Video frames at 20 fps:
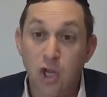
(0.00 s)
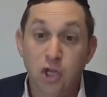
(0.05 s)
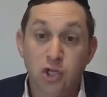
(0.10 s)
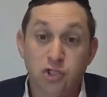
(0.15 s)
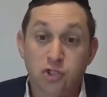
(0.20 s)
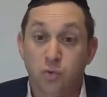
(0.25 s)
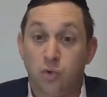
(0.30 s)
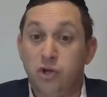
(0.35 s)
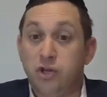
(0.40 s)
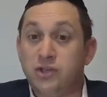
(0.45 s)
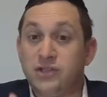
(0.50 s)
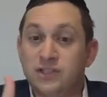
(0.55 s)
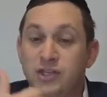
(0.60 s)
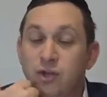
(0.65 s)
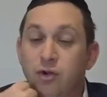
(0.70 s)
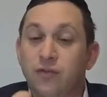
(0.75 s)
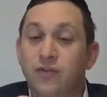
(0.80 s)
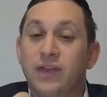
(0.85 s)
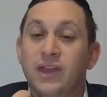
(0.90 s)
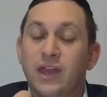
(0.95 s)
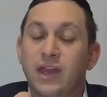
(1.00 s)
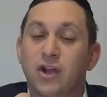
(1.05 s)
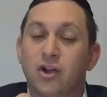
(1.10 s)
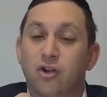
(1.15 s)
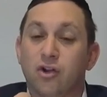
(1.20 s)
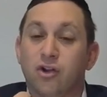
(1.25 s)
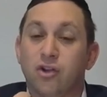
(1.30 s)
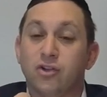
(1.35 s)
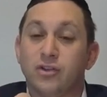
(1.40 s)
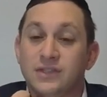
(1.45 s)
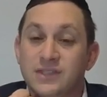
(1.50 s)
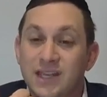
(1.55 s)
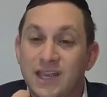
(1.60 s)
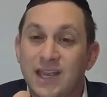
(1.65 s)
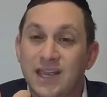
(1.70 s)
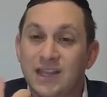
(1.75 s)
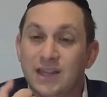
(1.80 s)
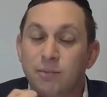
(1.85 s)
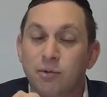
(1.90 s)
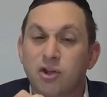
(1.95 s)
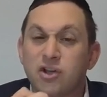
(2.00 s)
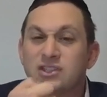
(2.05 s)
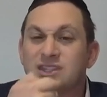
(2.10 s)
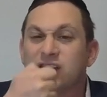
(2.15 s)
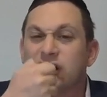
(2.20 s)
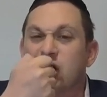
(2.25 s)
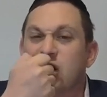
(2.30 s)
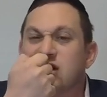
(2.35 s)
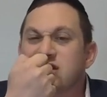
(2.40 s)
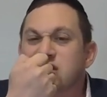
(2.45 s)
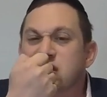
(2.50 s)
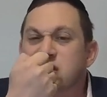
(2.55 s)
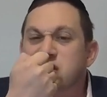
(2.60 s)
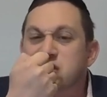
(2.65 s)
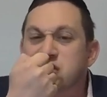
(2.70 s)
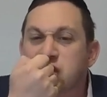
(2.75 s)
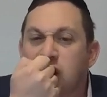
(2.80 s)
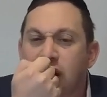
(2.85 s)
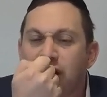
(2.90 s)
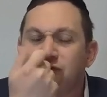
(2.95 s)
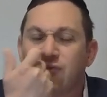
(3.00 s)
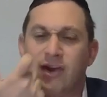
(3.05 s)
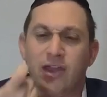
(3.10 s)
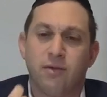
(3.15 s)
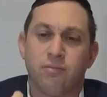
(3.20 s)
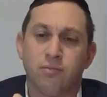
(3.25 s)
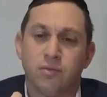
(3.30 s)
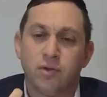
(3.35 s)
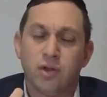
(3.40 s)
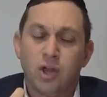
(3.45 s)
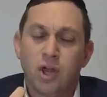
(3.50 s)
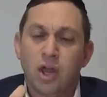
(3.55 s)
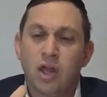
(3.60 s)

So what do you see over here? You see that because the karas Hashavim